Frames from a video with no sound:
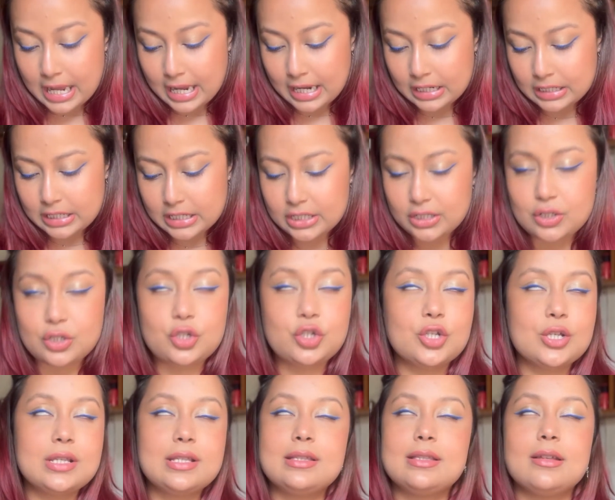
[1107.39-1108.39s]
And it's
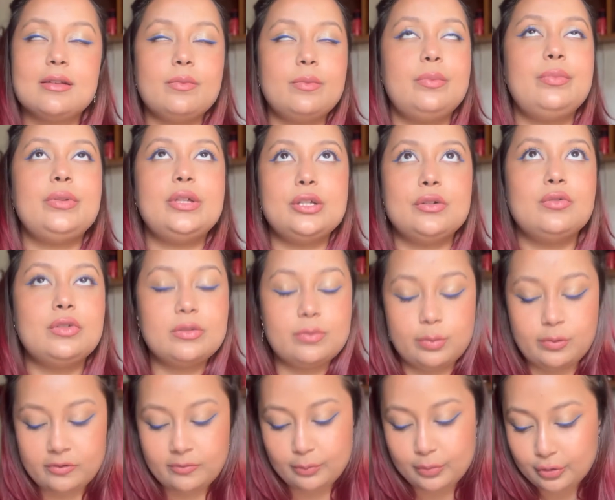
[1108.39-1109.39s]
just a
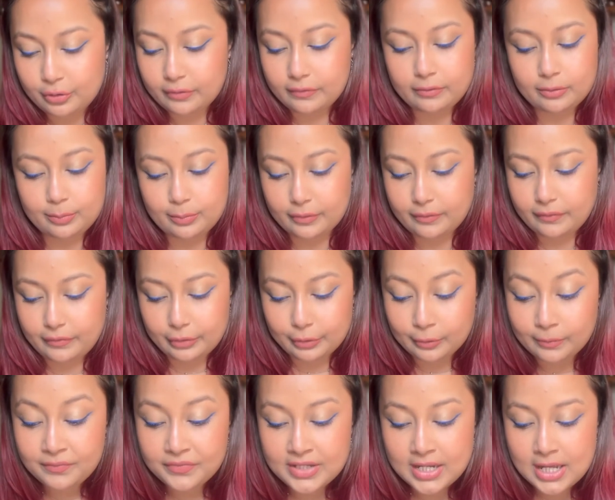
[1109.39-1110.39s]
beautiful, beautiful
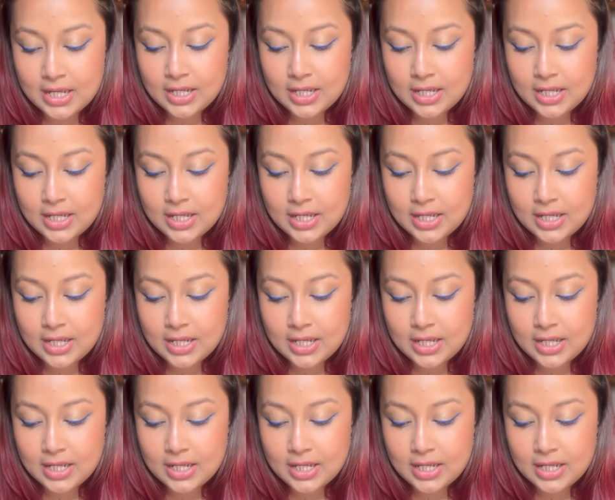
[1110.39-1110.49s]
perfume.